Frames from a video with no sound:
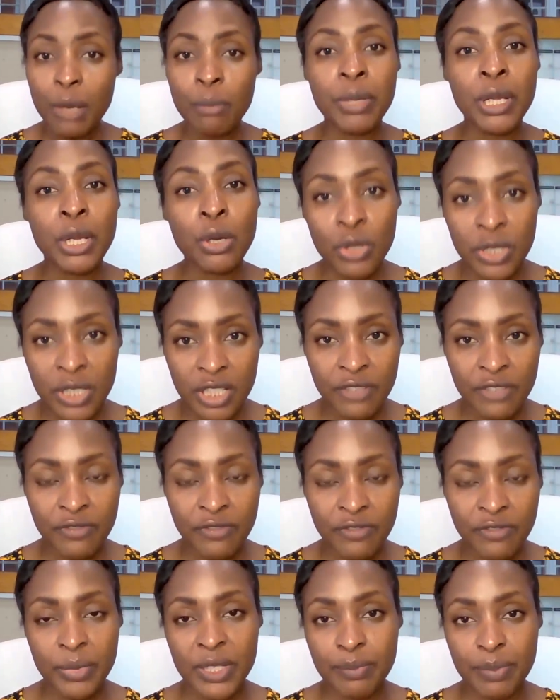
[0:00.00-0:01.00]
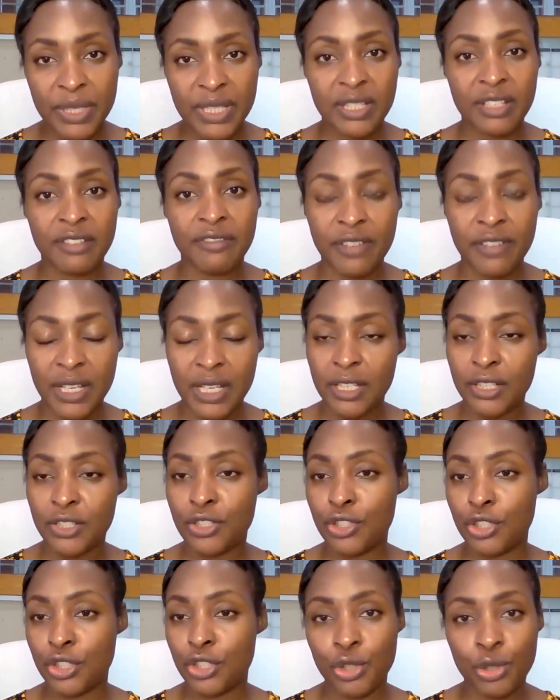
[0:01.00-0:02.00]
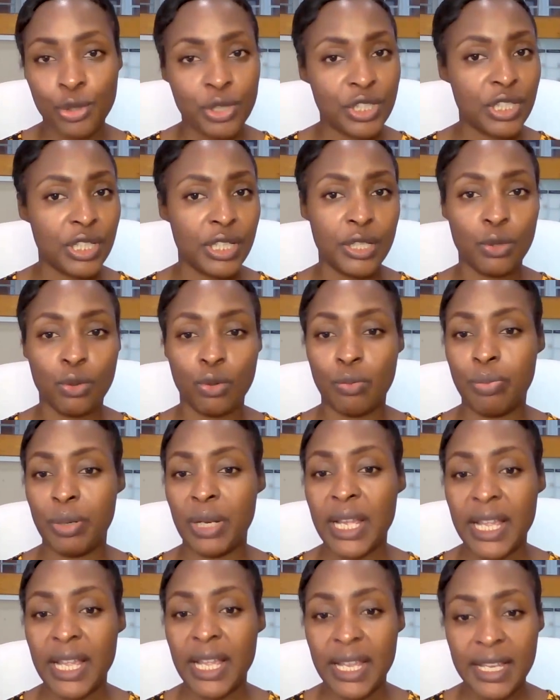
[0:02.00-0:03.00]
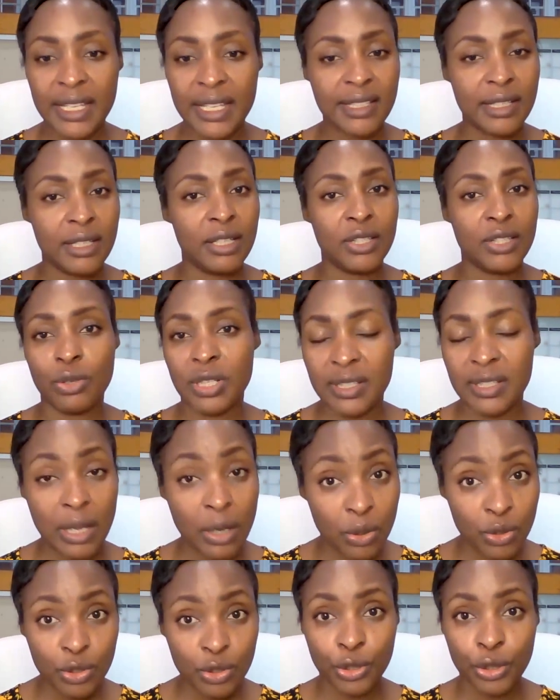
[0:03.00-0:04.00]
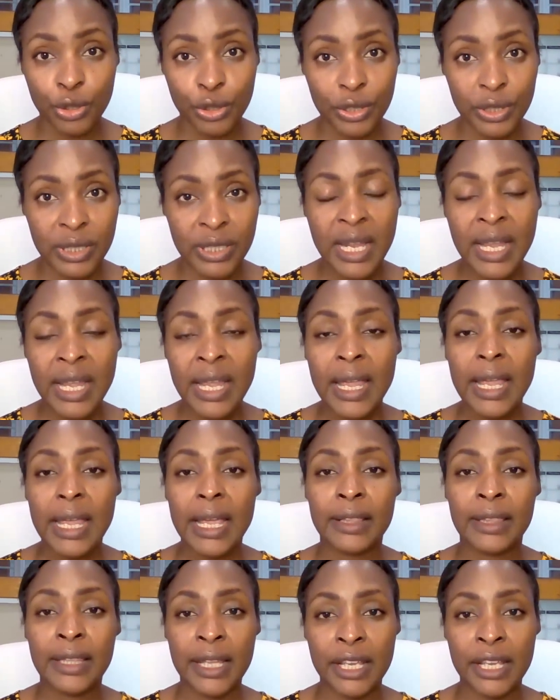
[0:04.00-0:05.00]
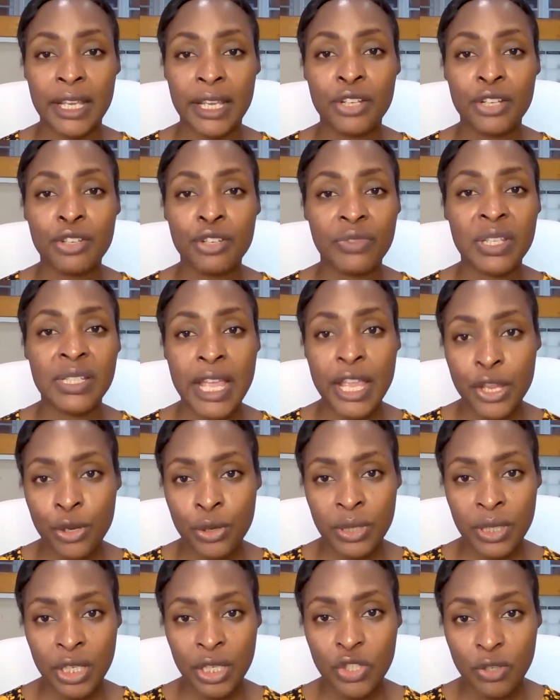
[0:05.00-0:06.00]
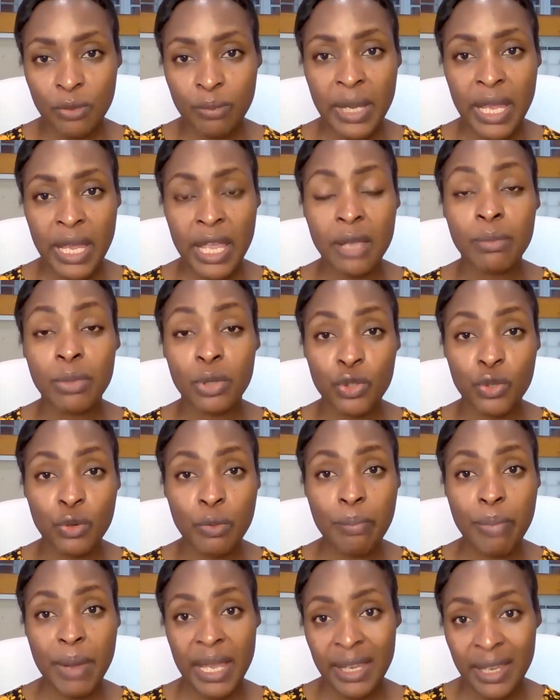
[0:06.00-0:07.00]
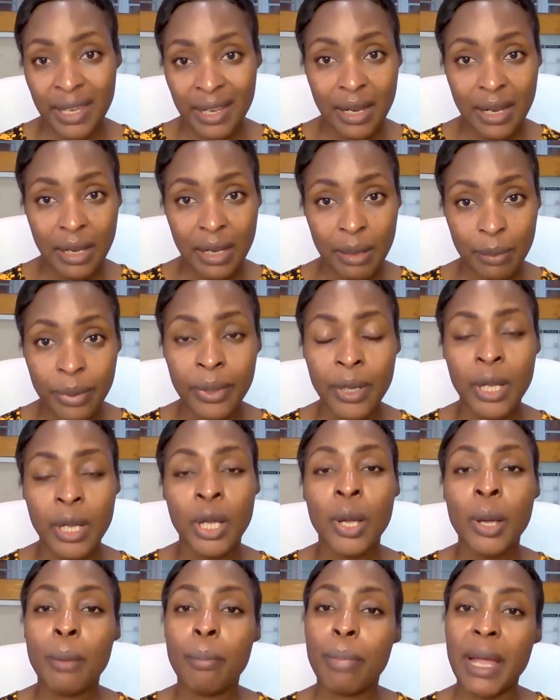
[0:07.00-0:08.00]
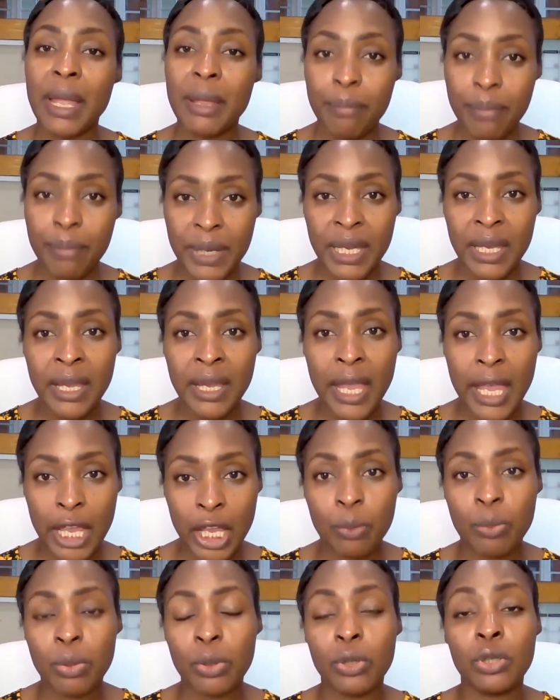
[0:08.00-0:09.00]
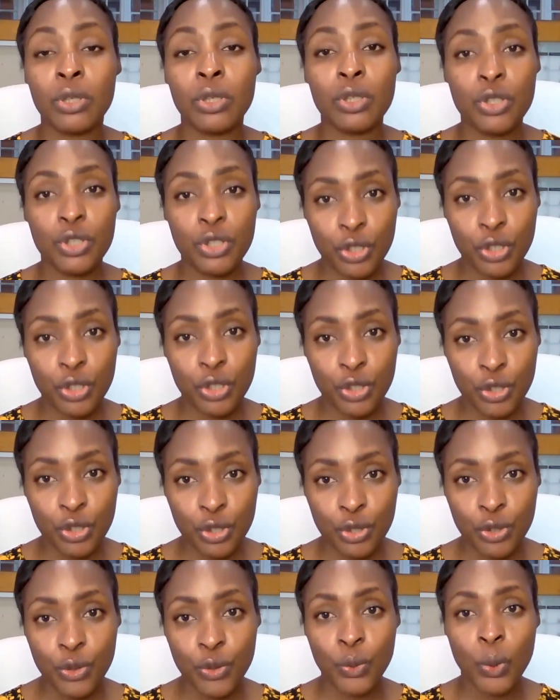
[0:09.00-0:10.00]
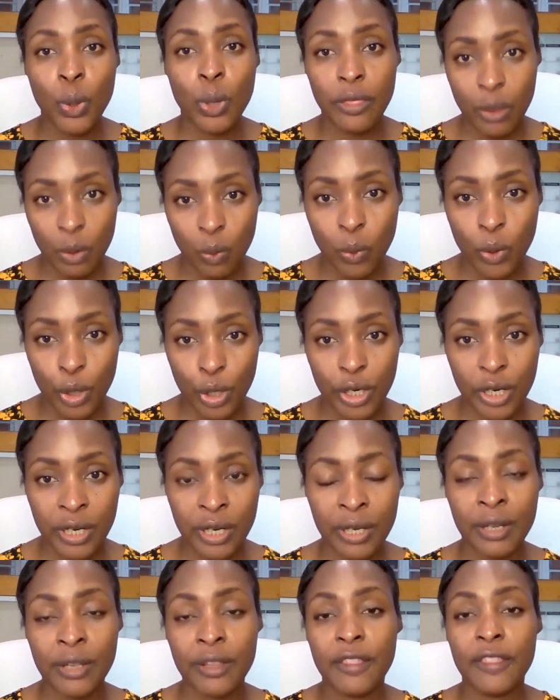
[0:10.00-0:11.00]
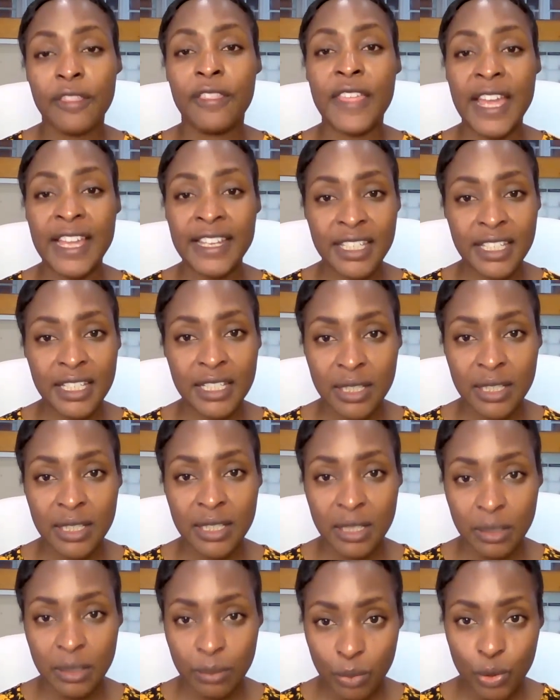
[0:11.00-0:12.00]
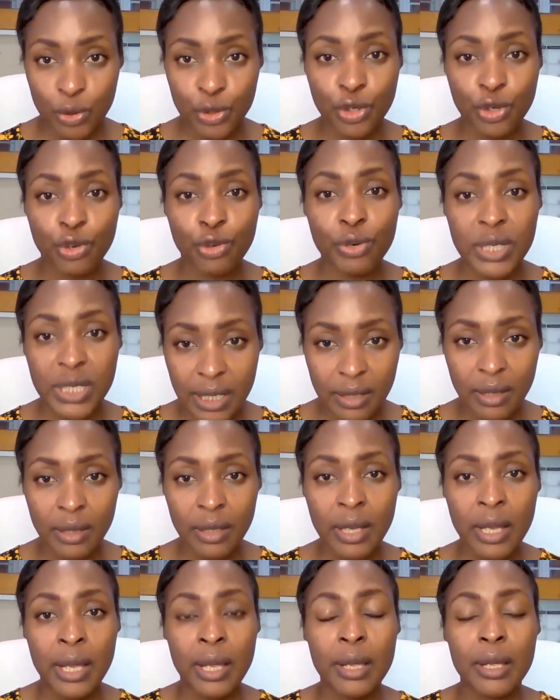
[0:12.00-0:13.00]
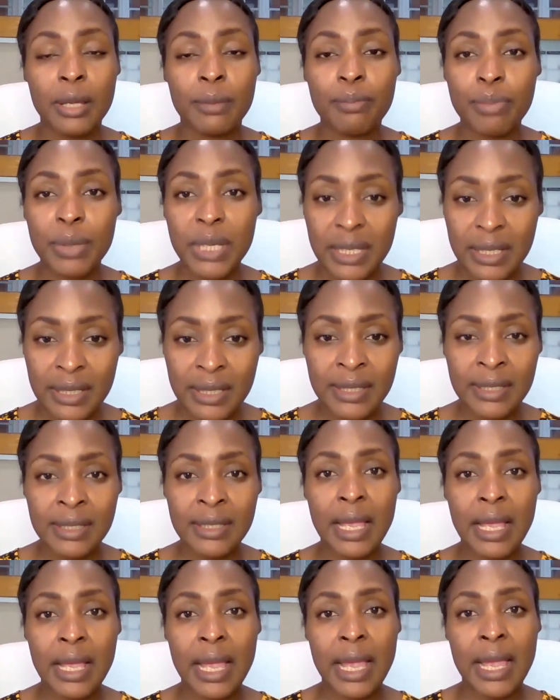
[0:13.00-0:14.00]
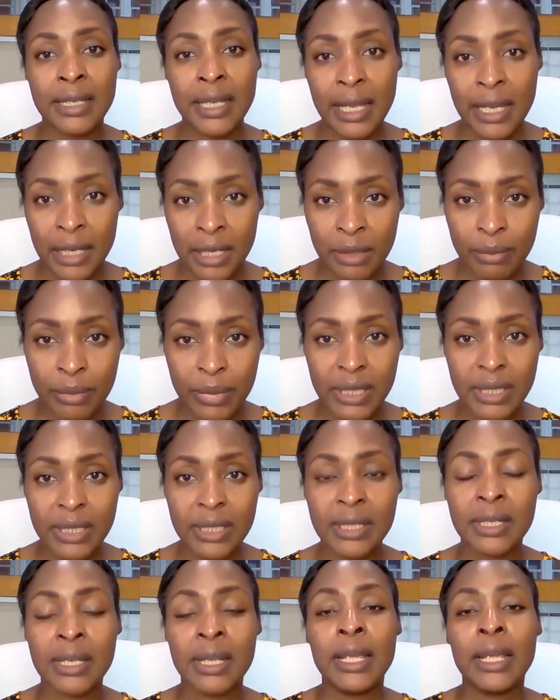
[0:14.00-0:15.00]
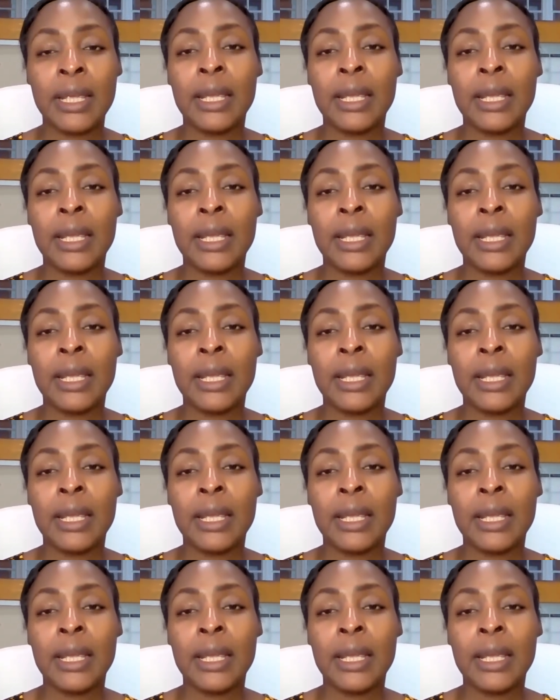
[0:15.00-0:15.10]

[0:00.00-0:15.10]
because it's from a specific institution or place and it's going to sound good. At the end of the day, you need to be able to back it up by being able to do the work. That is the most critical piece and element.